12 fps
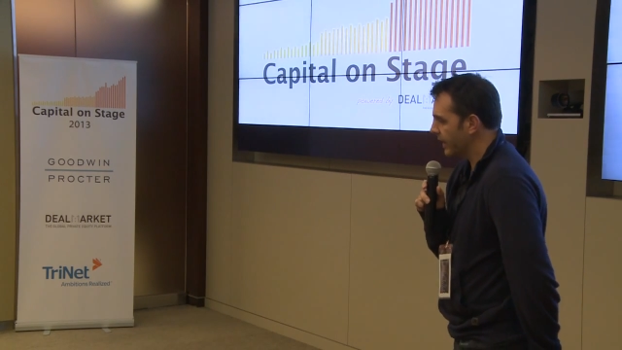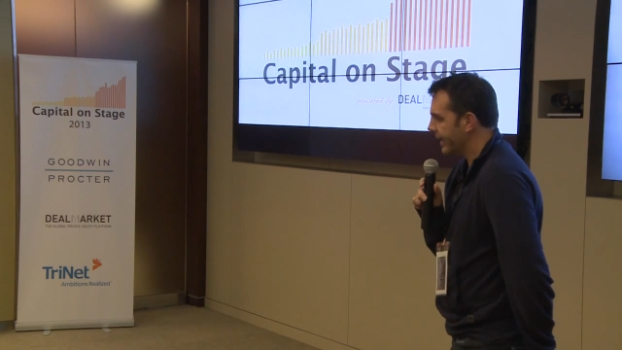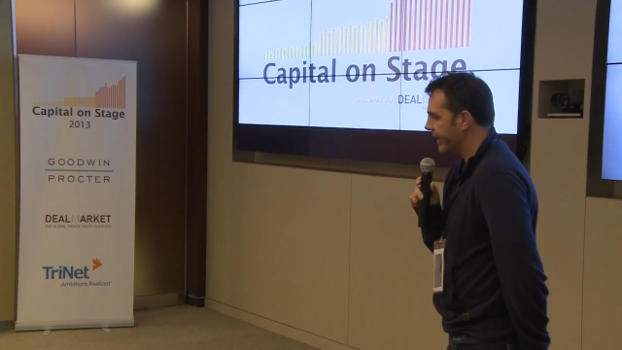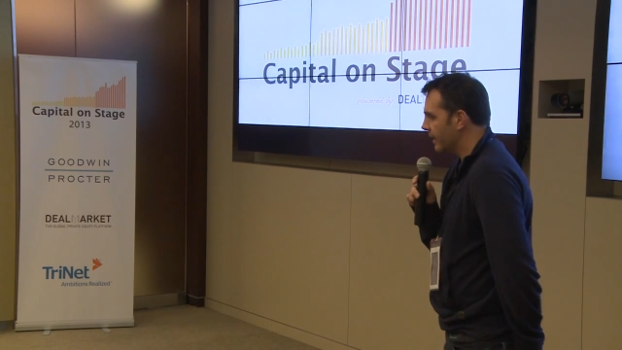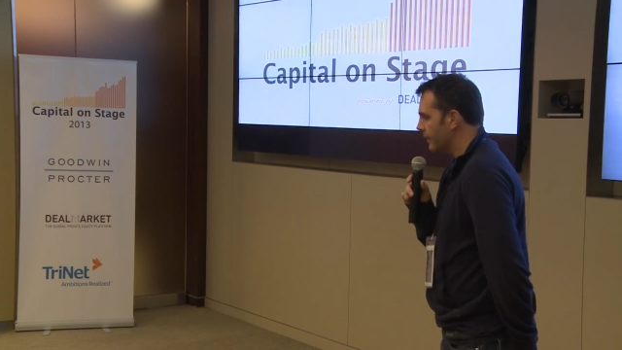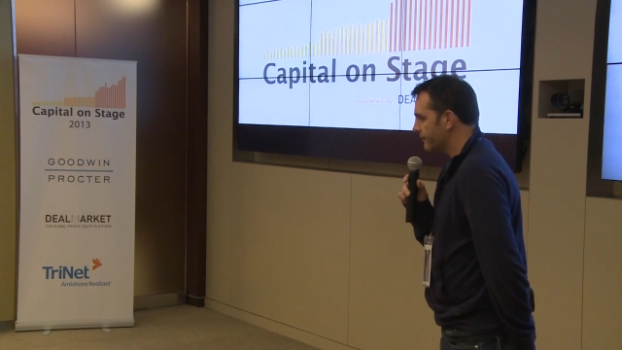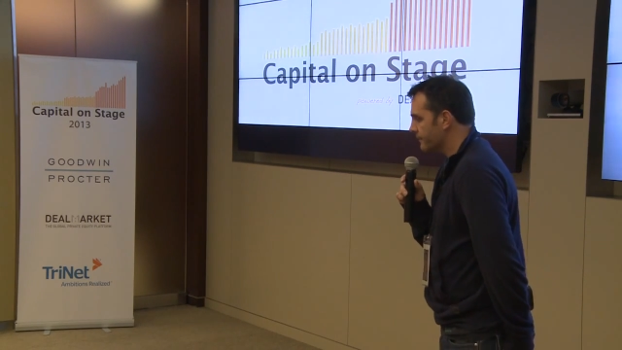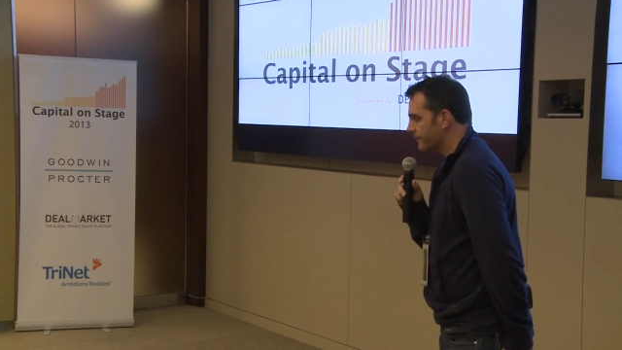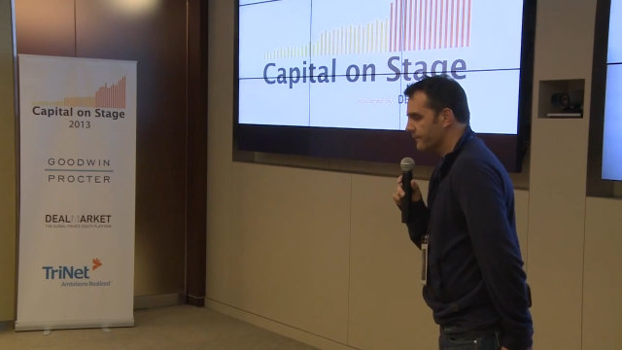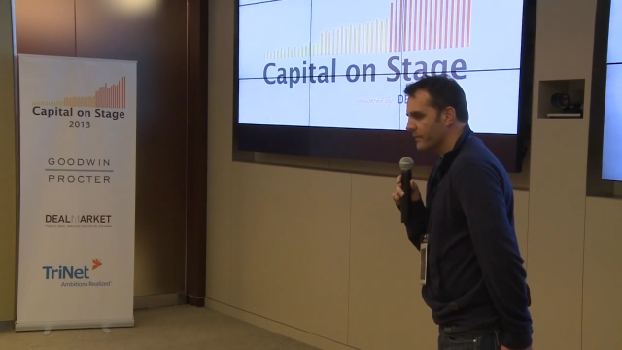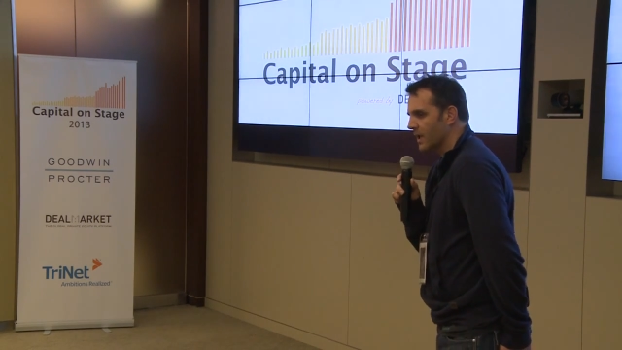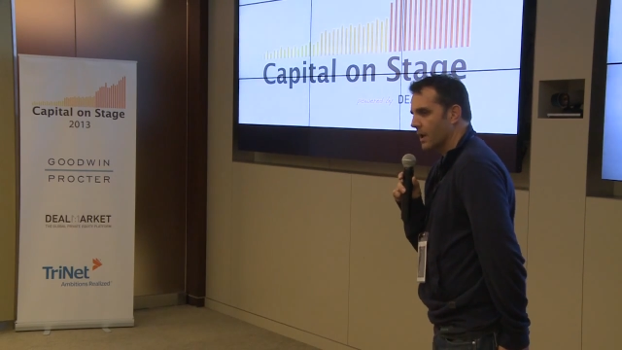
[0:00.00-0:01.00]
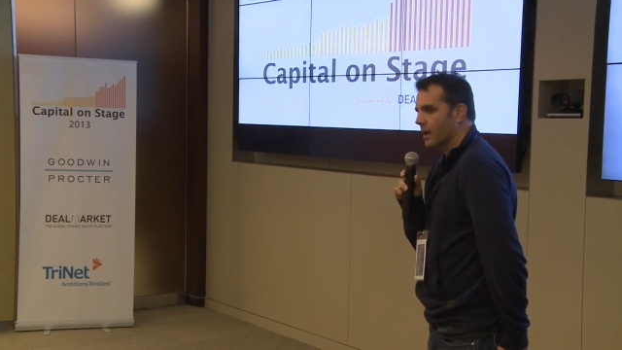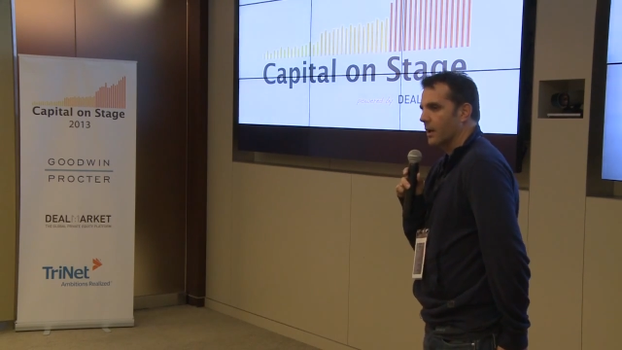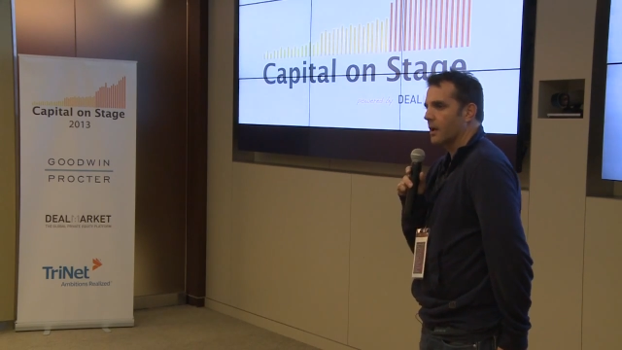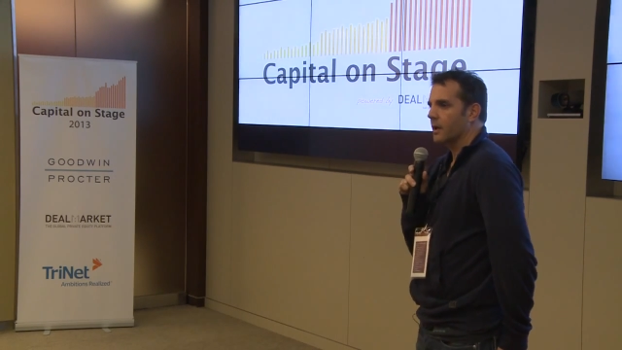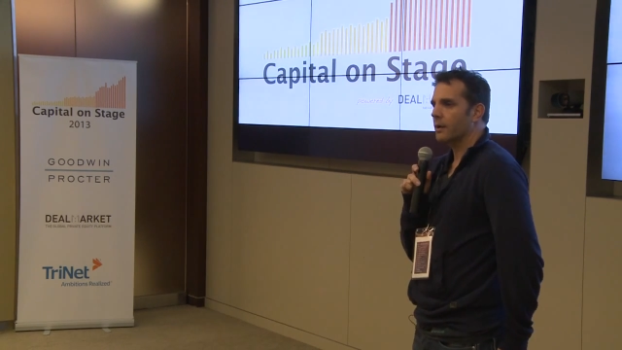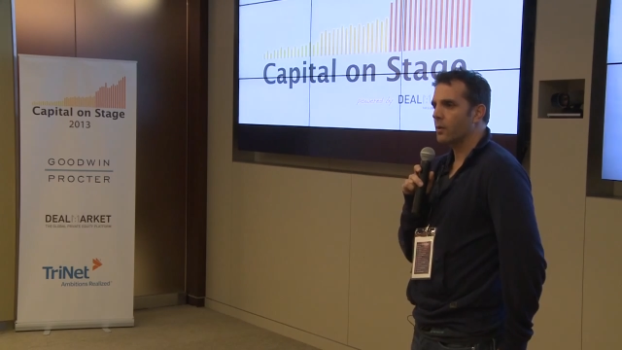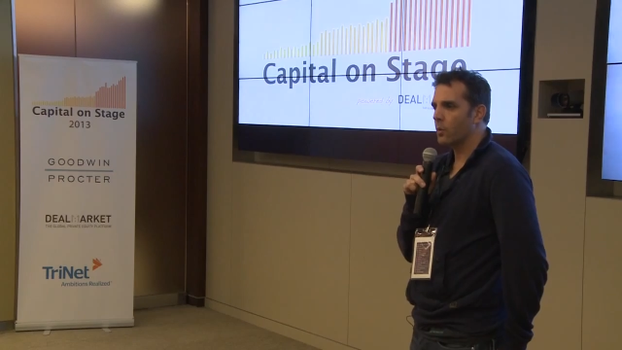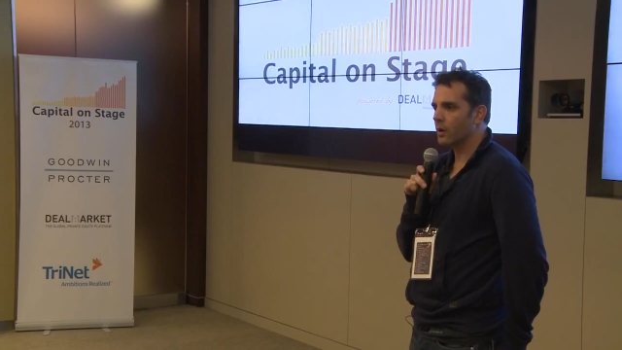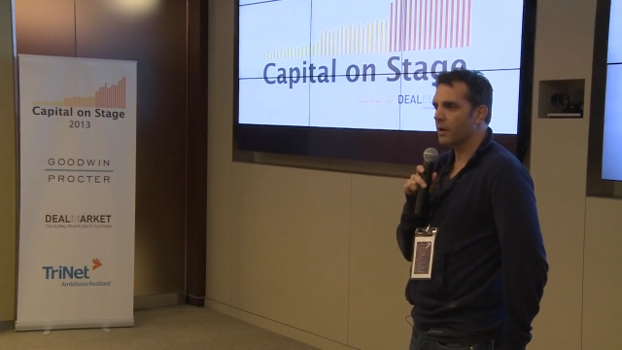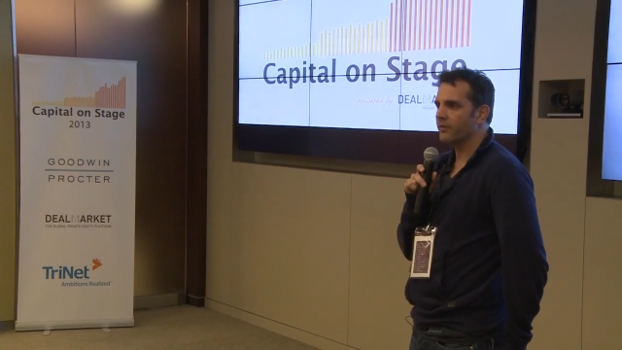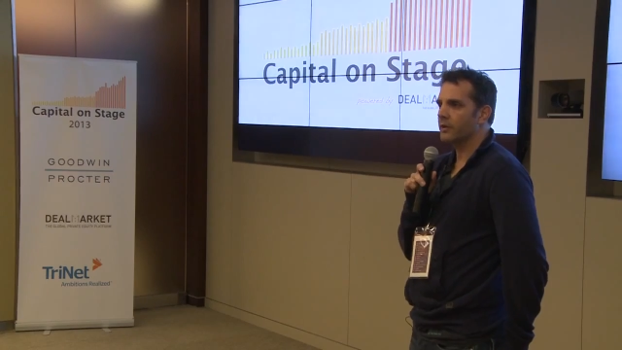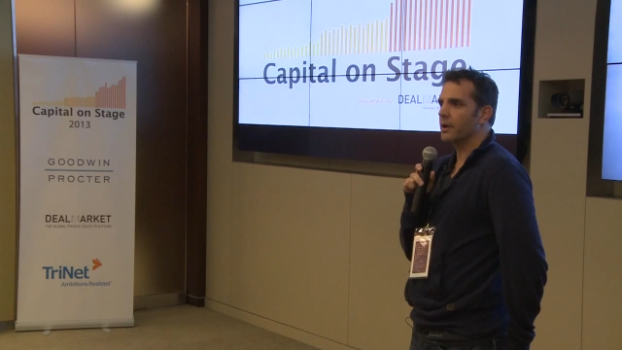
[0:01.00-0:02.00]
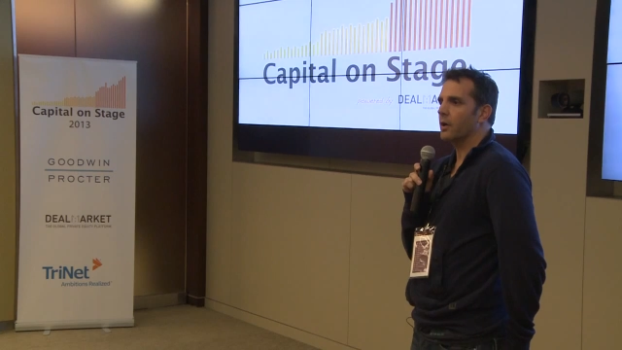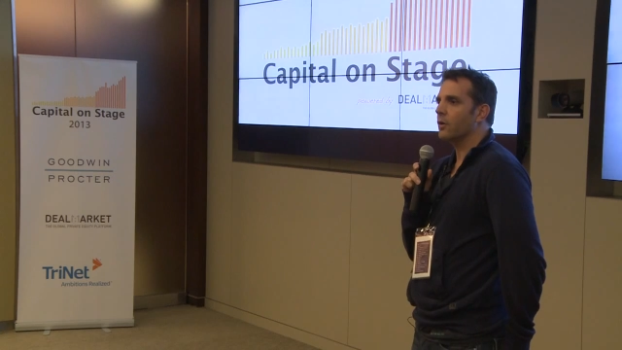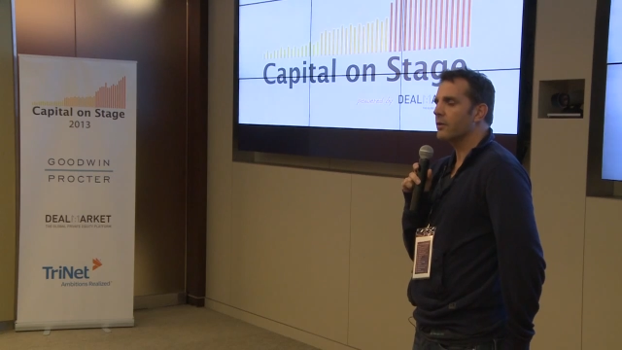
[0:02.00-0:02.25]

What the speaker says: You know what, I've heard a lot